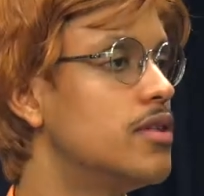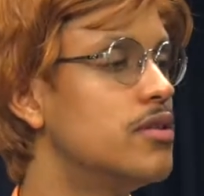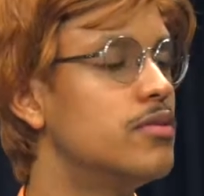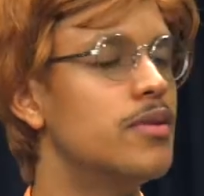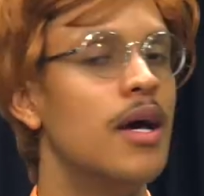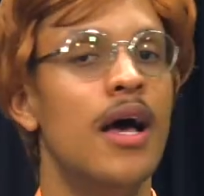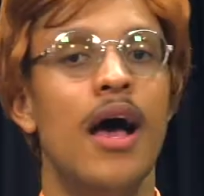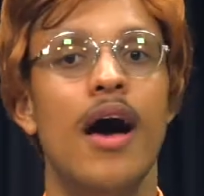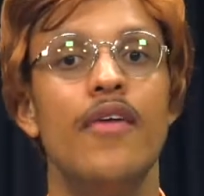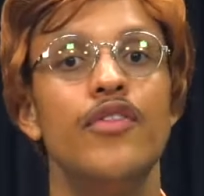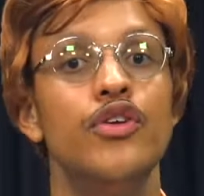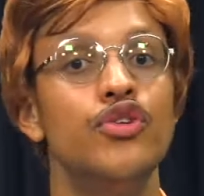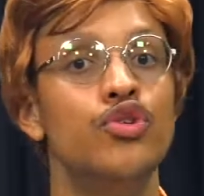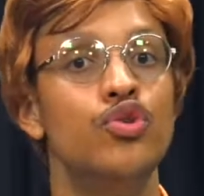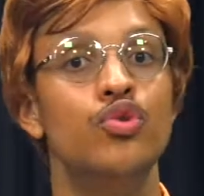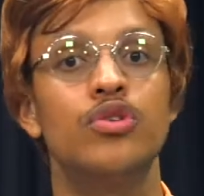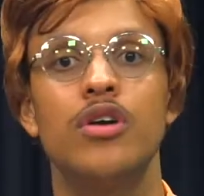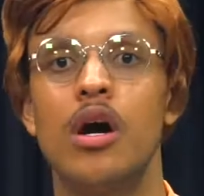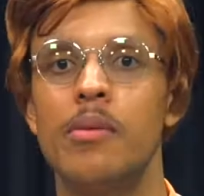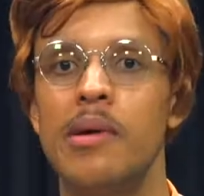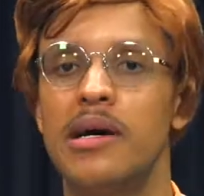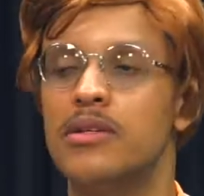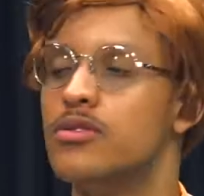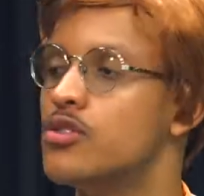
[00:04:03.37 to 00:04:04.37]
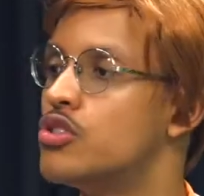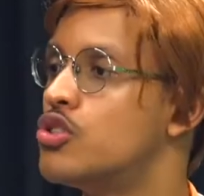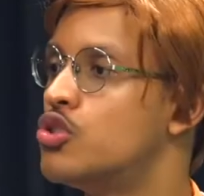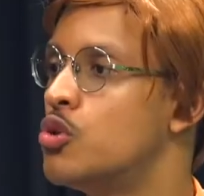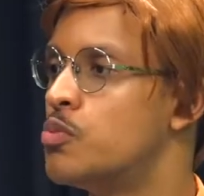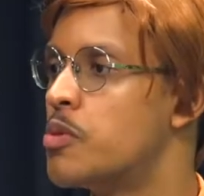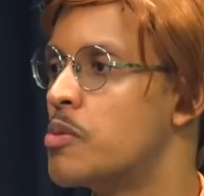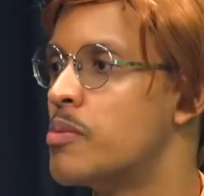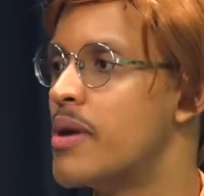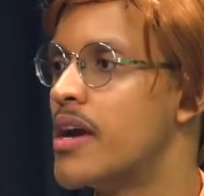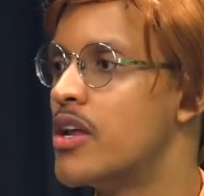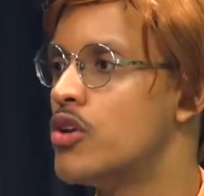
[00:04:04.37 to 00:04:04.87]
do. And then you come out
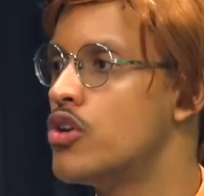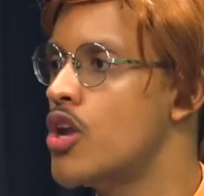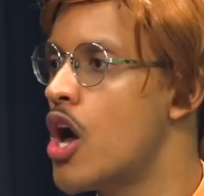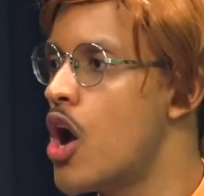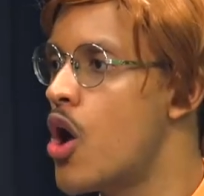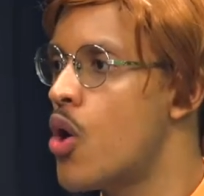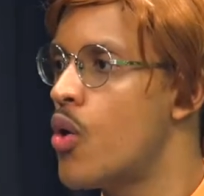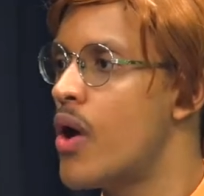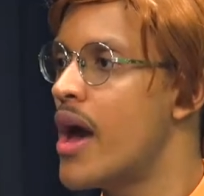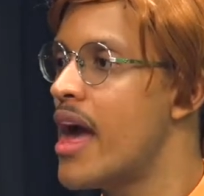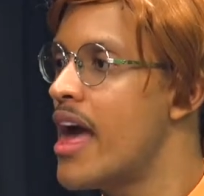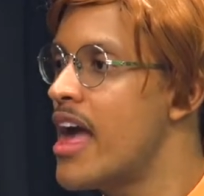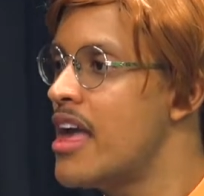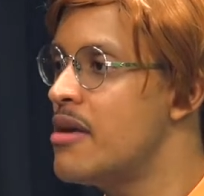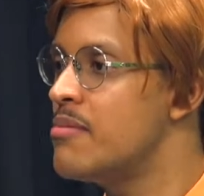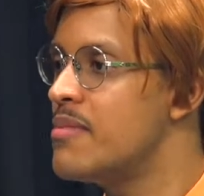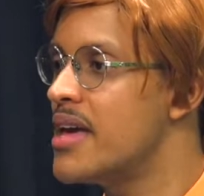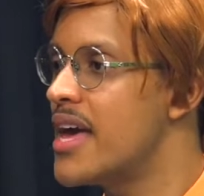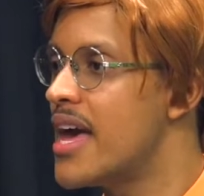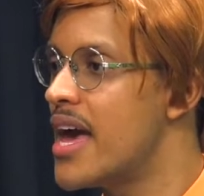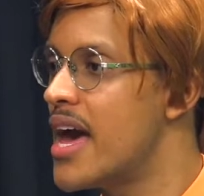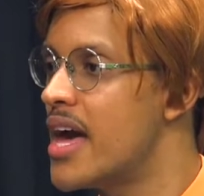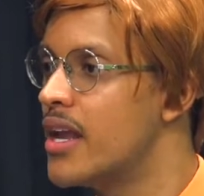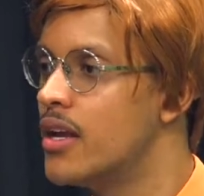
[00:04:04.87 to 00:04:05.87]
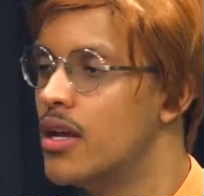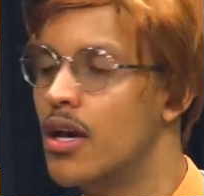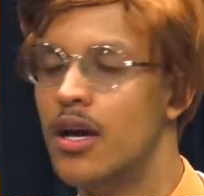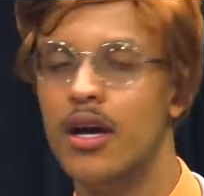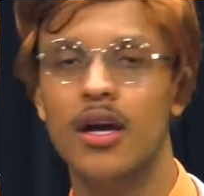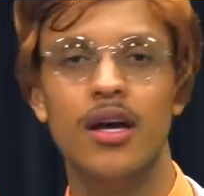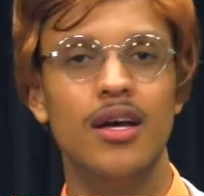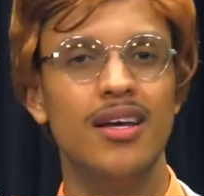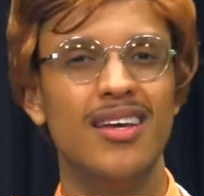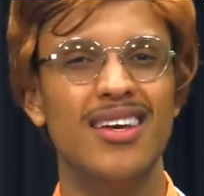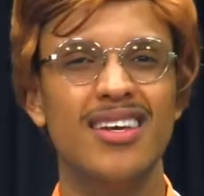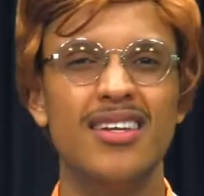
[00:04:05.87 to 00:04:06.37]
Superman. No, hey, man.
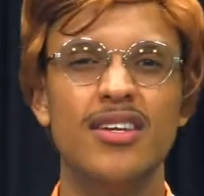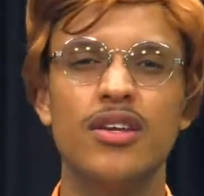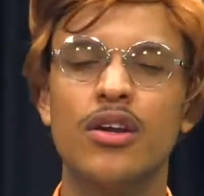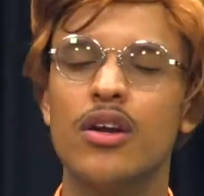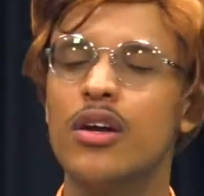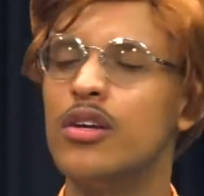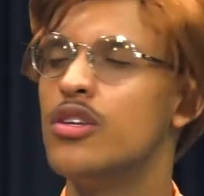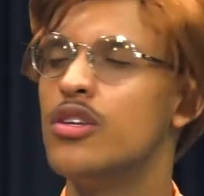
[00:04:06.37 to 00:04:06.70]
And, you know,